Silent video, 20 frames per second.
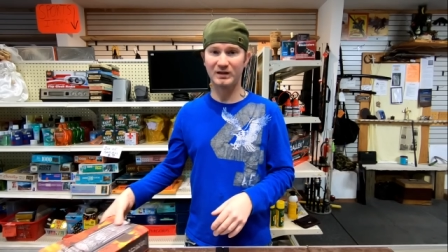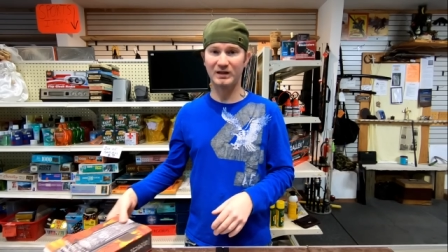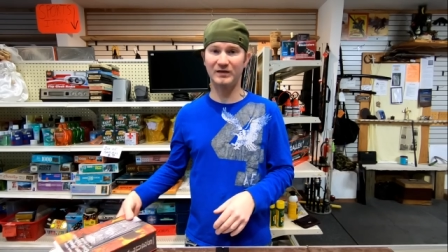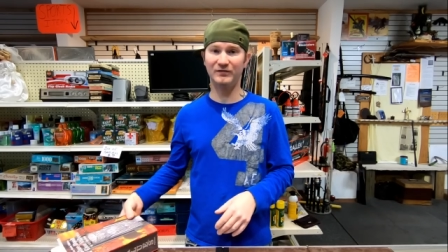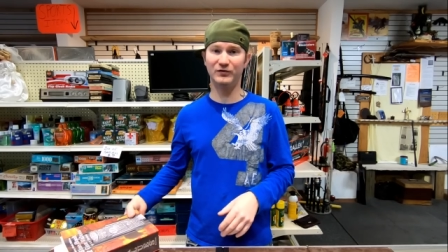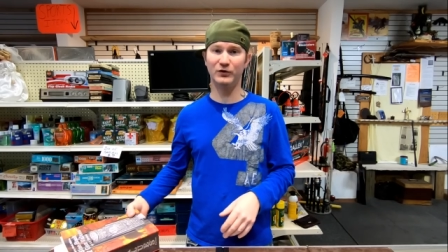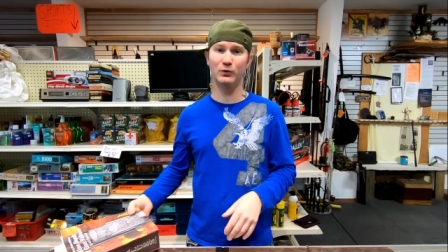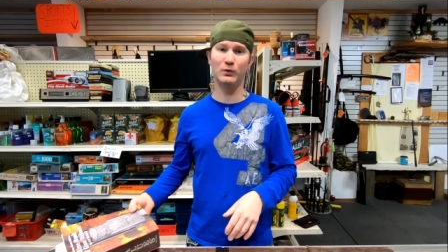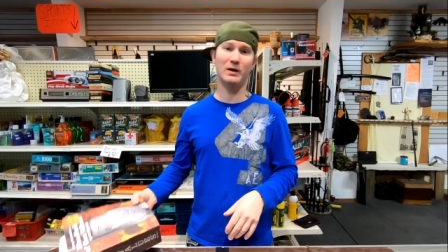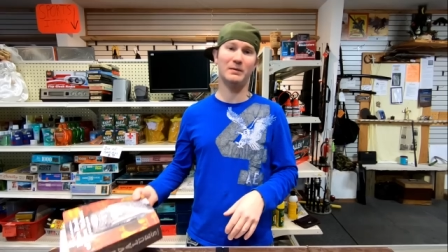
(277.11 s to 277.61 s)

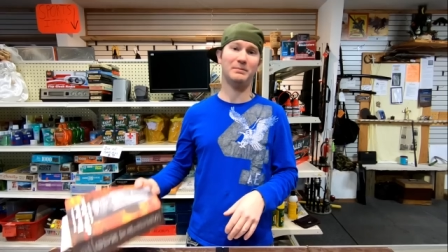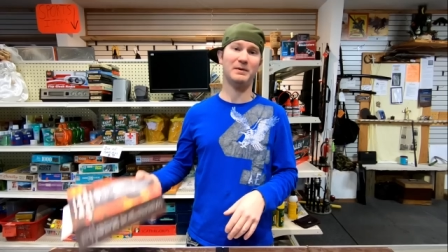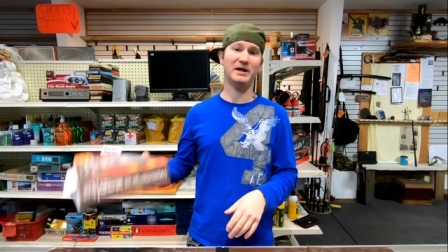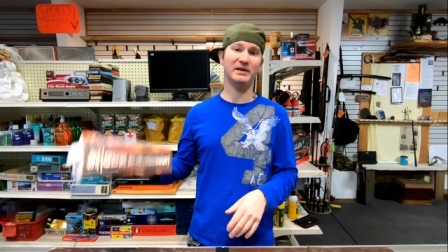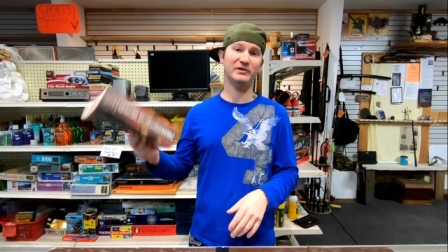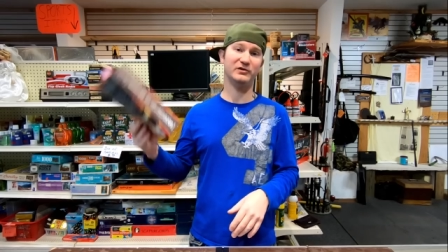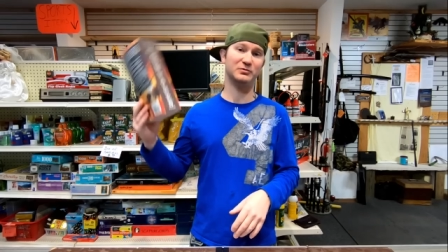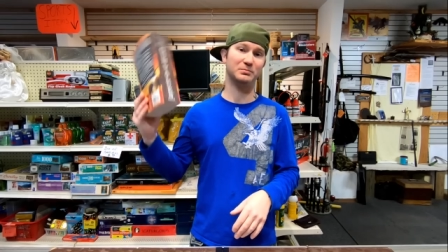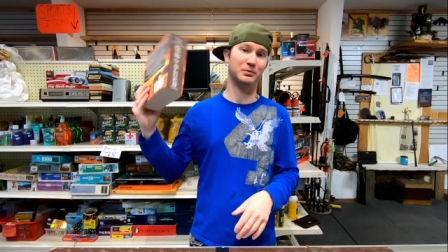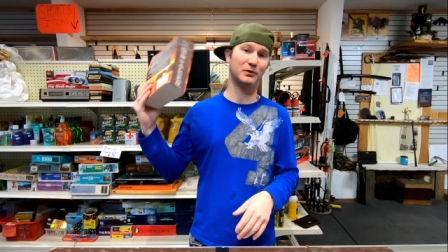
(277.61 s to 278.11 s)
if you went by
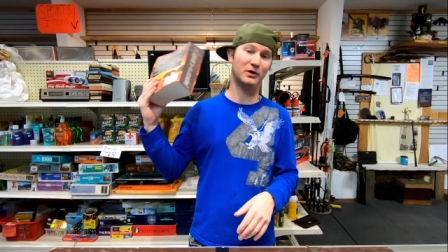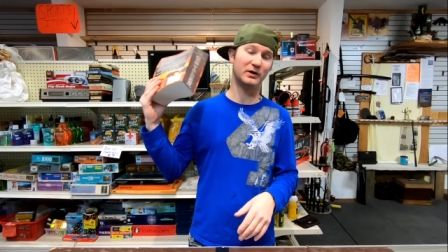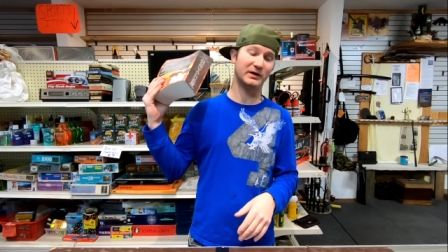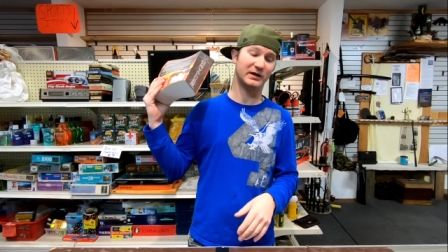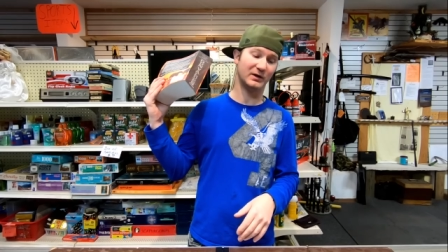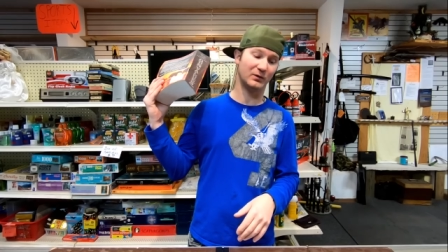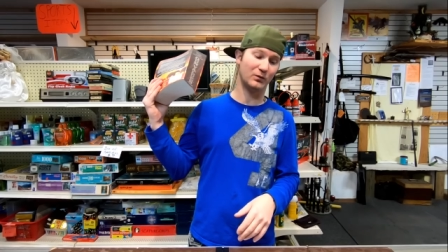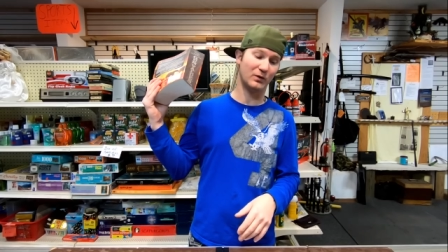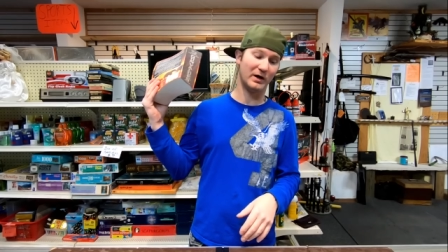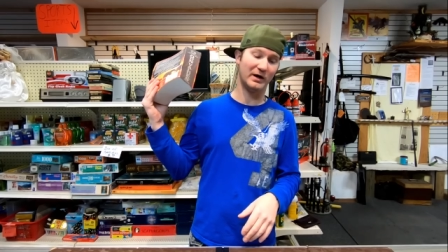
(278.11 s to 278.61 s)
this book
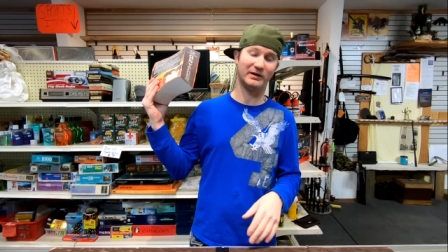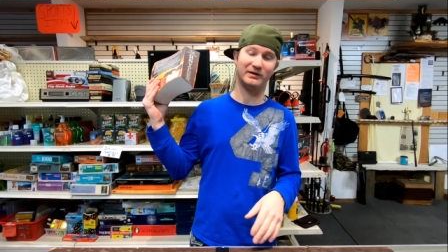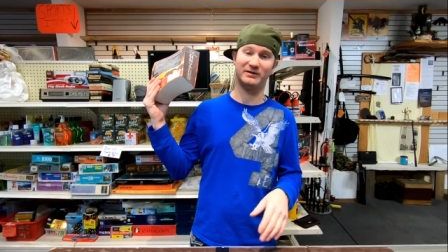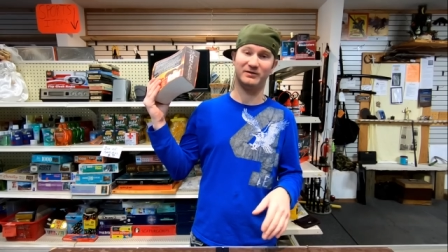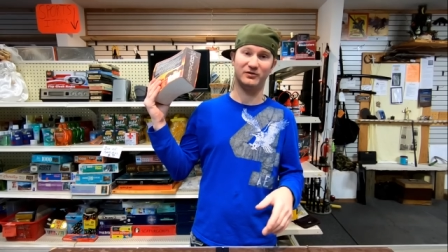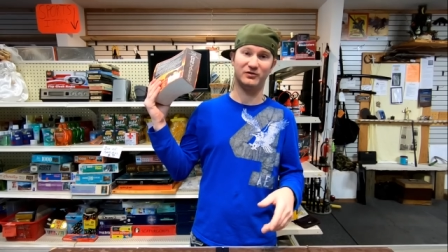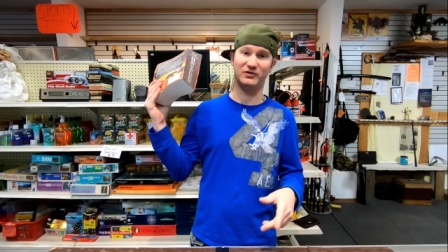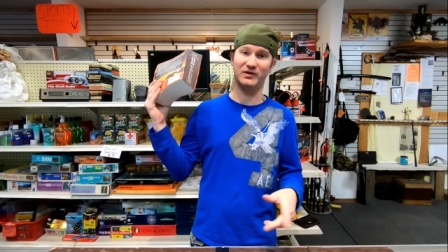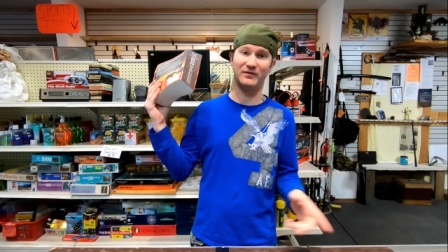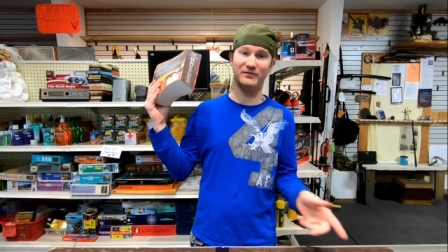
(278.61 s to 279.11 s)
and
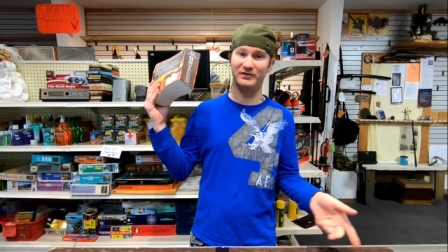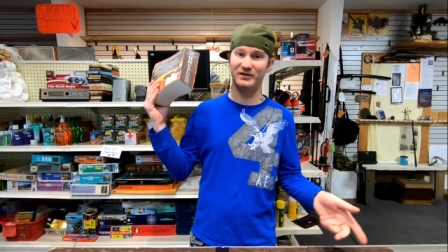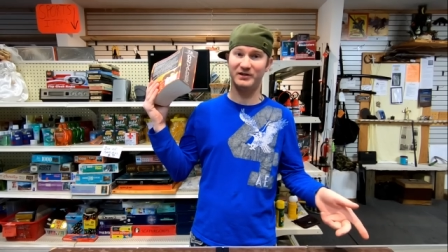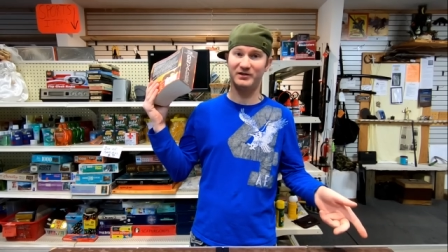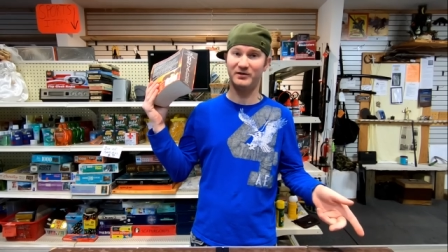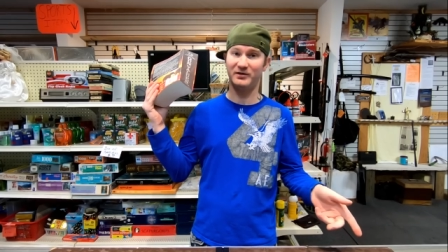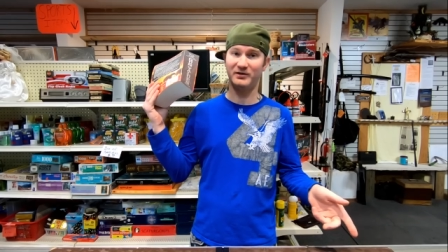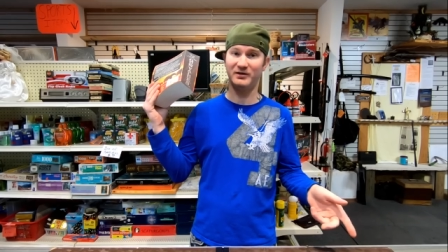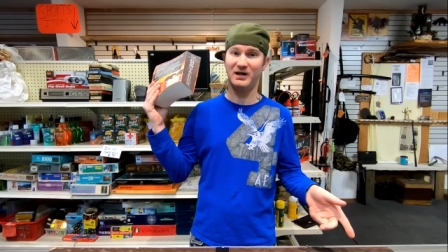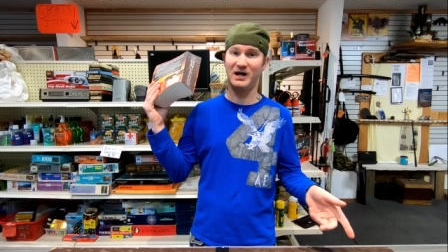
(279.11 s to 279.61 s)
went
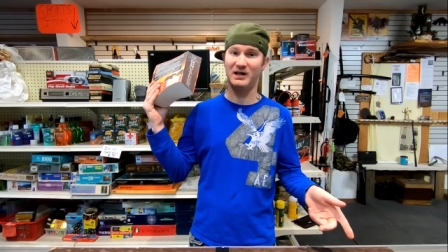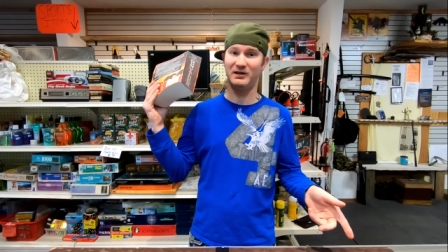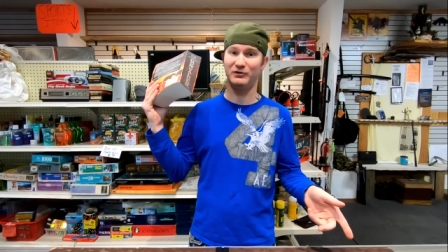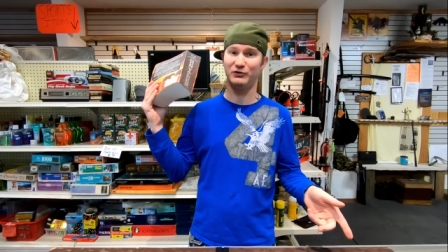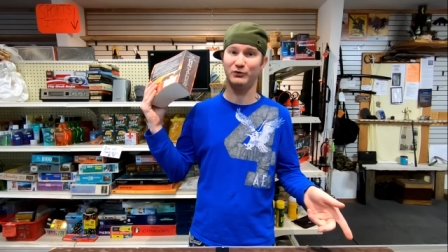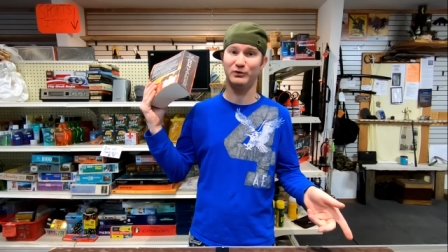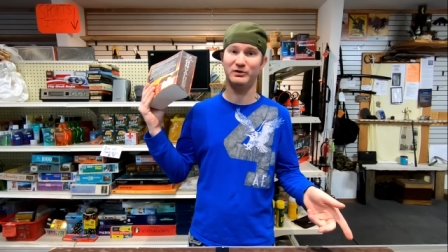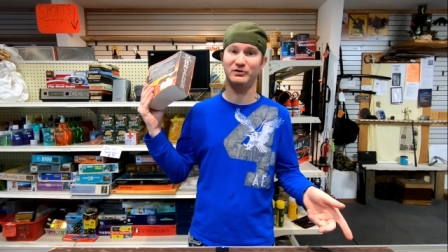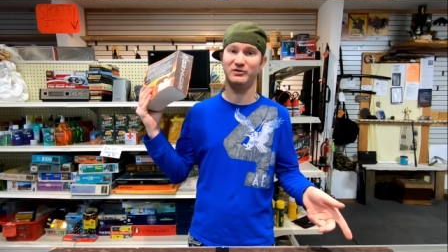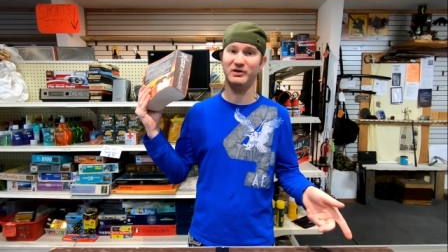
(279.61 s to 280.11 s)
seventeen hundred
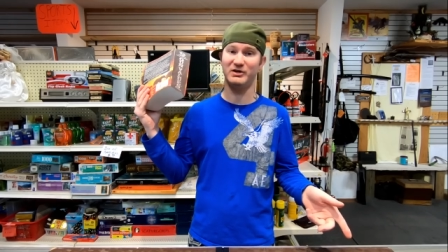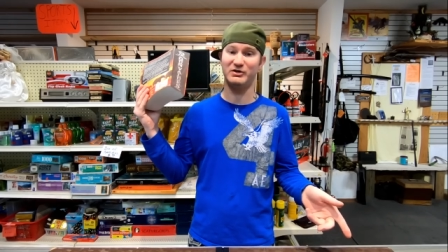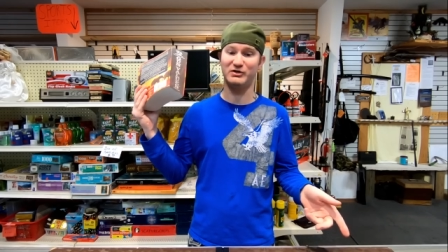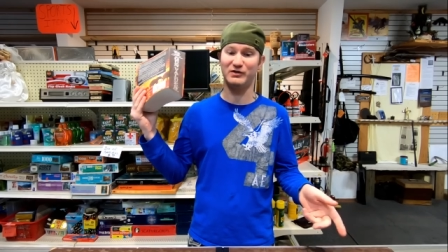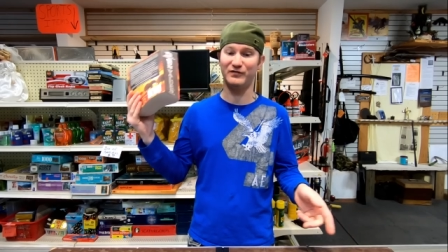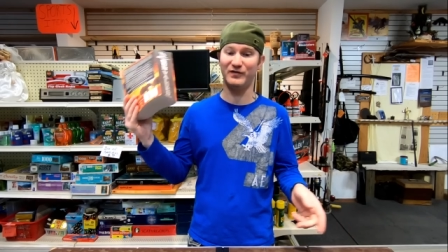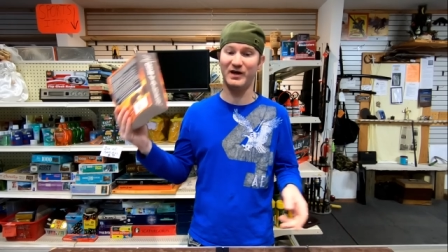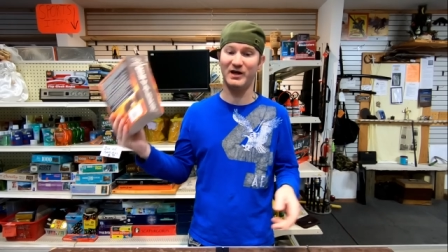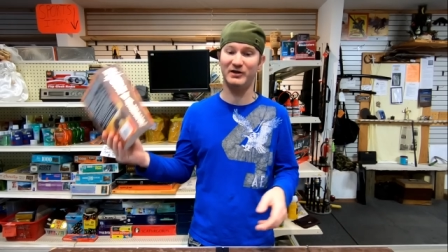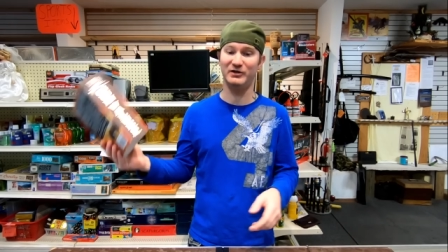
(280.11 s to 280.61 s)
dollars, what it's
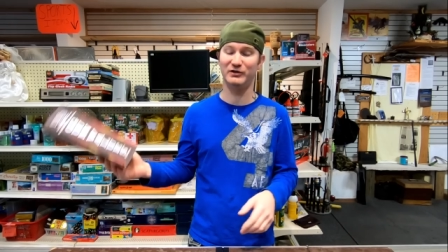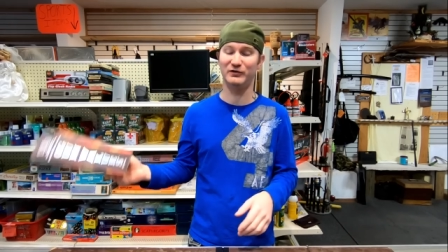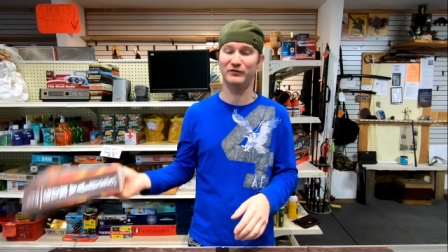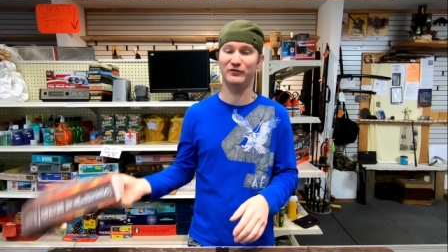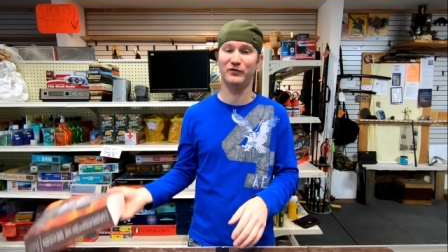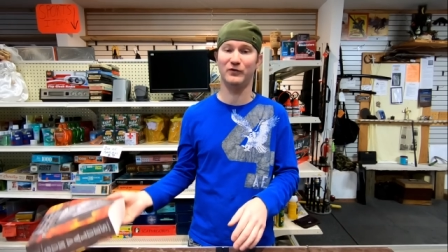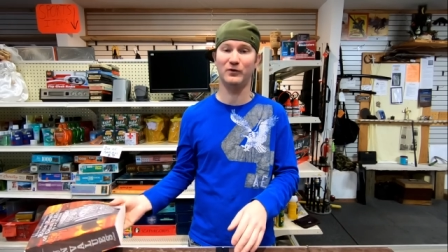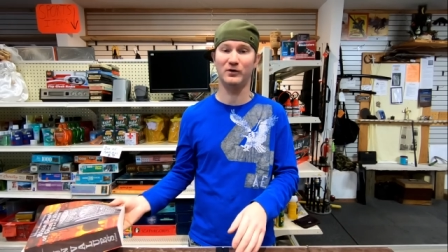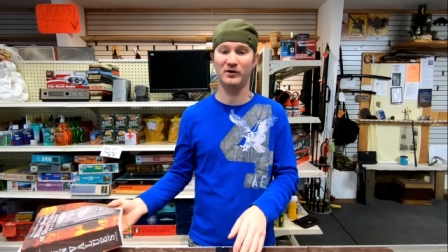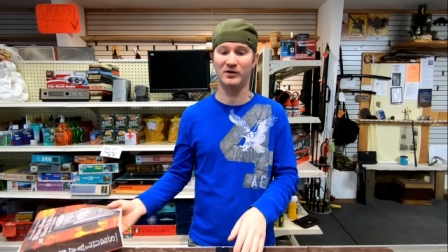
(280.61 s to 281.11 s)
actually valued
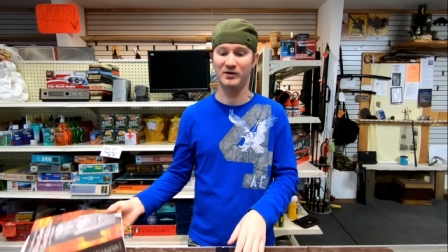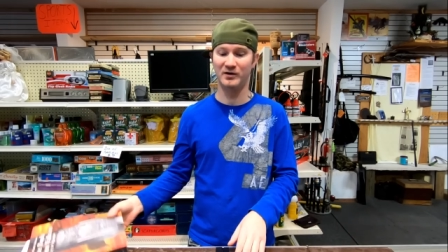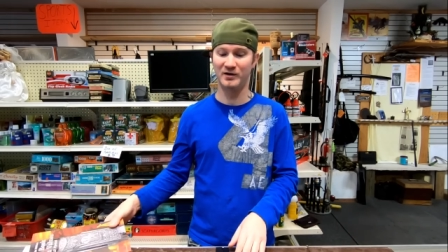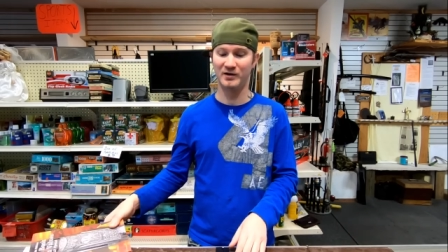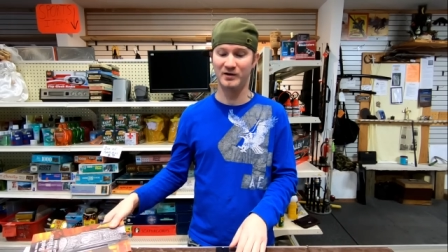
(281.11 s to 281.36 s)
for,